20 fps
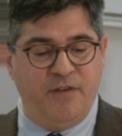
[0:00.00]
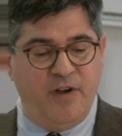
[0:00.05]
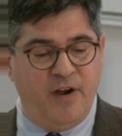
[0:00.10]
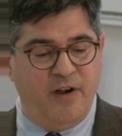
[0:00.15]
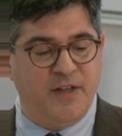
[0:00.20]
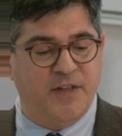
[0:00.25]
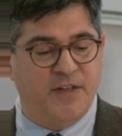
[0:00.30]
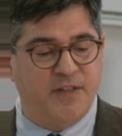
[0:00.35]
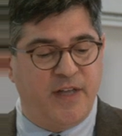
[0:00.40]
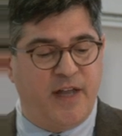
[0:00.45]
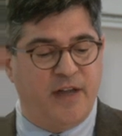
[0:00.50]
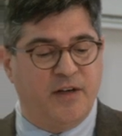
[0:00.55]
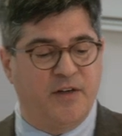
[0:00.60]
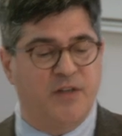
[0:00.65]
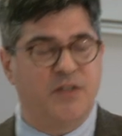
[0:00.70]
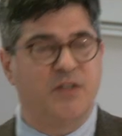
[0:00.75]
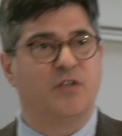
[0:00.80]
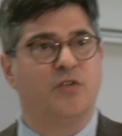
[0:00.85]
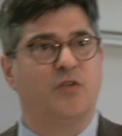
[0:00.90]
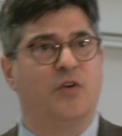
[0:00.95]
various
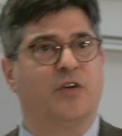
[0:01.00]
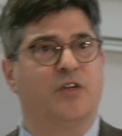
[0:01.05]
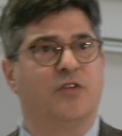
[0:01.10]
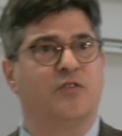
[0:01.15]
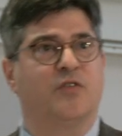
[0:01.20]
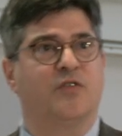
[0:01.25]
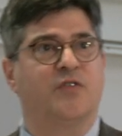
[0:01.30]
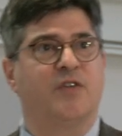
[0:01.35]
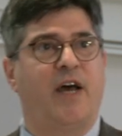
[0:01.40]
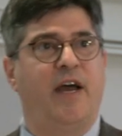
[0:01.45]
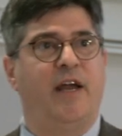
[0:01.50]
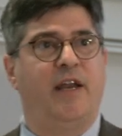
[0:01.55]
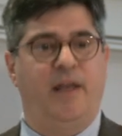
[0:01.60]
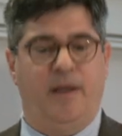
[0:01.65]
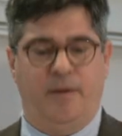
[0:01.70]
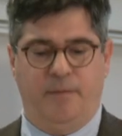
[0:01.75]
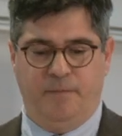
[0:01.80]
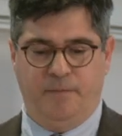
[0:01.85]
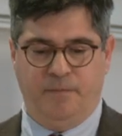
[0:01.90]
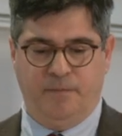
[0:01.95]
sectors in Turkish
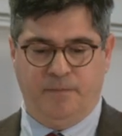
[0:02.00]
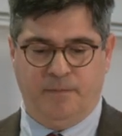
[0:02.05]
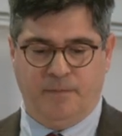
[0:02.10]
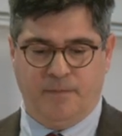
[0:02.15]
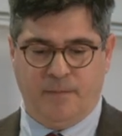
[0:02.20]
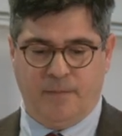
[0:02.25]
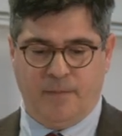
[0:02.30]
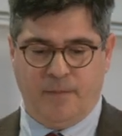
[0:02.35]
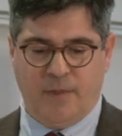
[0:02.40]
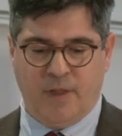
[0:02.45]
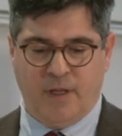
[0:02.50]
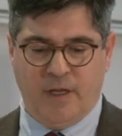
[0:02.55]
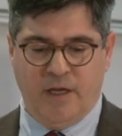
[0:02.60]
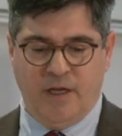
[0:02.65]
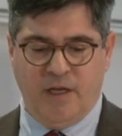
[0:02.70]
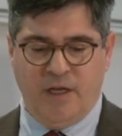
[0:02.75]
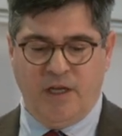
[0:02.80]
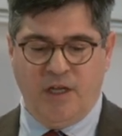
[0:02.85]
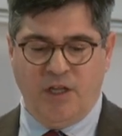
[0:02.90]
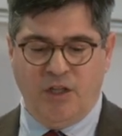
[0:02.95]
society.
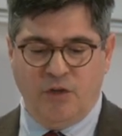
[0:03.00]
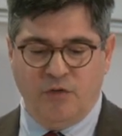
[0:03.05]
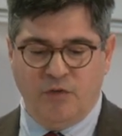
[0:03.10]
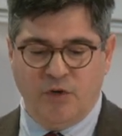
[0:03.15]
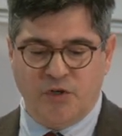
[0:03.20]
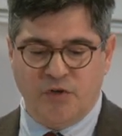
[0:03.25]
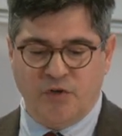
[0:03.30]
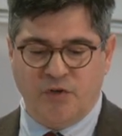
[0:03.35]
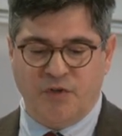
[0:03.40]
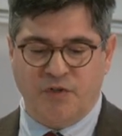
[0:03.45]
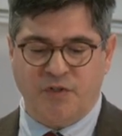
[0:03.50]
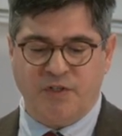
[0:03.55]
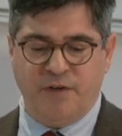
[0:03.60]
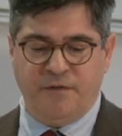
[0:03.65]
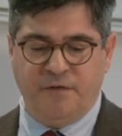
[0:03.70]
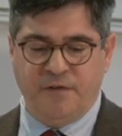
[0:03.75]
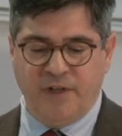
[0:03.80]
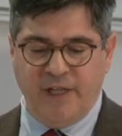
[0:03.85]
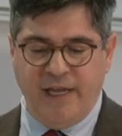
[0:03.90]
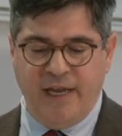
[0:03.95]
Individuals
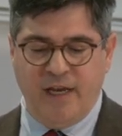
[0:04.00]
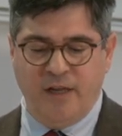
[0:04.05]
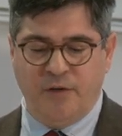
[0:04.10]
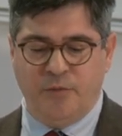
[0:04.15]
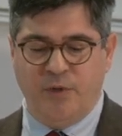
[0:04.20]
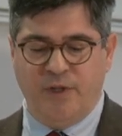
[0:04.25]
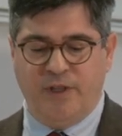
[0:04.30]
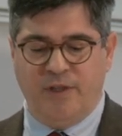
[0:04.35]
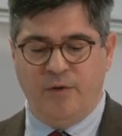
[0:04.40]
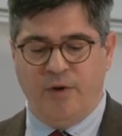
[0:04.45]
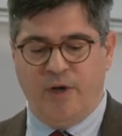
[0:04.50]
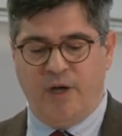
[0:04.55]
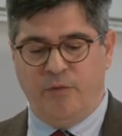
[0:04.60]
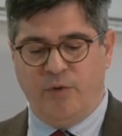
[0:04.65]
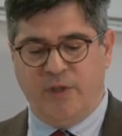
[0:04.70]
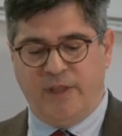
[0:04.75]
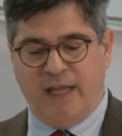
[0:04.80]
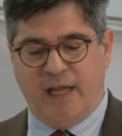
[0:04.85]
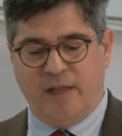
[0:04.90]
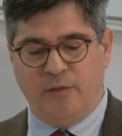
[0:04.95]
affiliated with, uh,
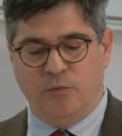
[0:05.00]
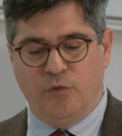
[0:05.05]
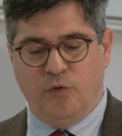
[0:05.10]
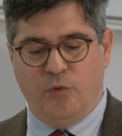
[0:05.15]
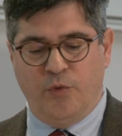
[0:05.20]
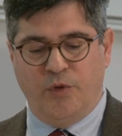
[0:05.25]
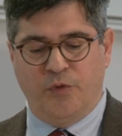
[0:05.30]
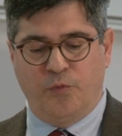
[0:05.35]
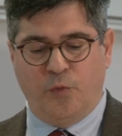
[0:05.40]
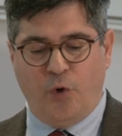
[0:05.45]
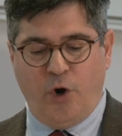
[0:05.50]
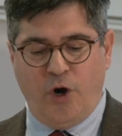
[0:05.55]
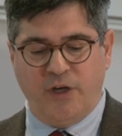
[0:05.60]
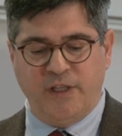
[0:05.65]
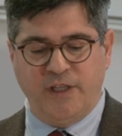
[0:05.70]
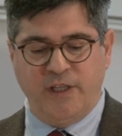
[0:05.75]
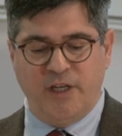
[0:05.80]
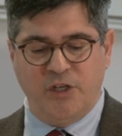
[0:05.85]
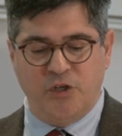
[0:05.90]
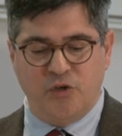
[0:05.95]
with that movement
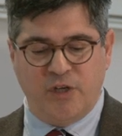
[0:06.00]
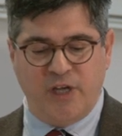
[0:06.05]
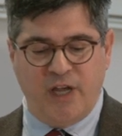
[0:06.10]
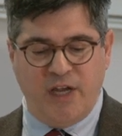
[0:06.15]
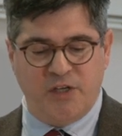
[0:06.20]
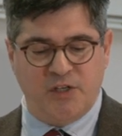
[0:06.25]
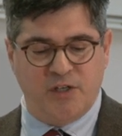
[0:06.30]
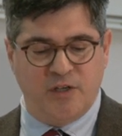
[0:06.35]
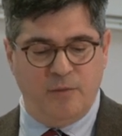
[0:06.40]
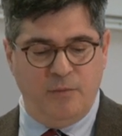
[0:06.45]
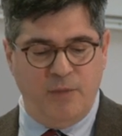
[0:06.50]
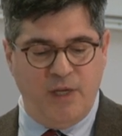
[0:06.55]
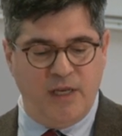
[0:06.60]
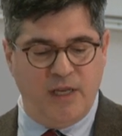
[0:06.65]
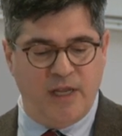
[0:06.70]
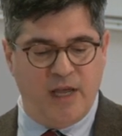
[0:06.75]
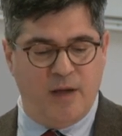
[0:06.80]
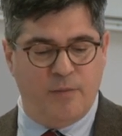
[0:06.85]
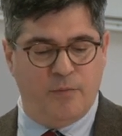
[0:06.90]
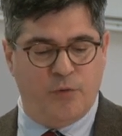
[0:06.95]
worked in education,
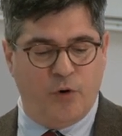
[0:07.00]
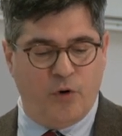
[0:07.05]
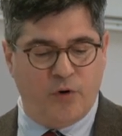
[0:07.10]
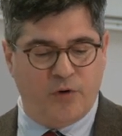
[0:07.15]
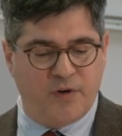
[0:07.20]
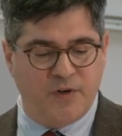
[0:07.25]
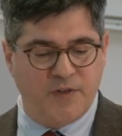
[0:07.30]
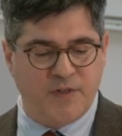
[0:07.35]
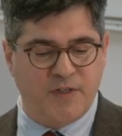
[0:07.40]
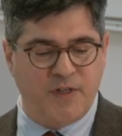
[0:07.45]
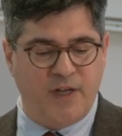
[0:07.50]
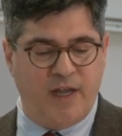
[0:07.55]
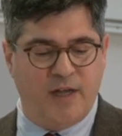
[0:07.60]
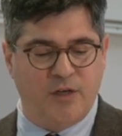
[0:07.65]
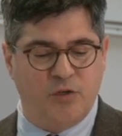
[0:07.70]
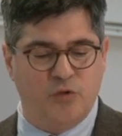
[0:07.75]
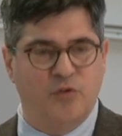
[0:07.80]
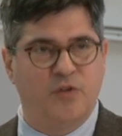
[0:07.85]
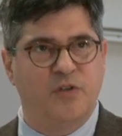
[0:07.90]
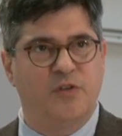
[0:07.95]
media, bureaucracy,
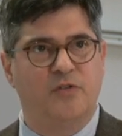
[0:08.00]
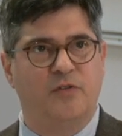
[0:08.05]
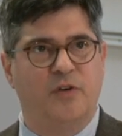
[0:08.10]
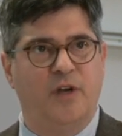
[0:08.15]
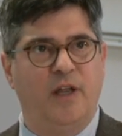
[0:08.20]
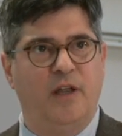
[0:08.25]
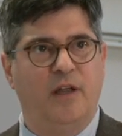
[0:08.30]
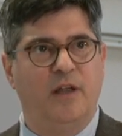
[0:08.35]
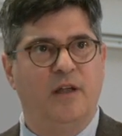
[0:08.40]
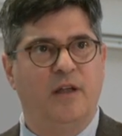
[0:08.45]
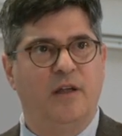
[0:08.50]
and judiciary.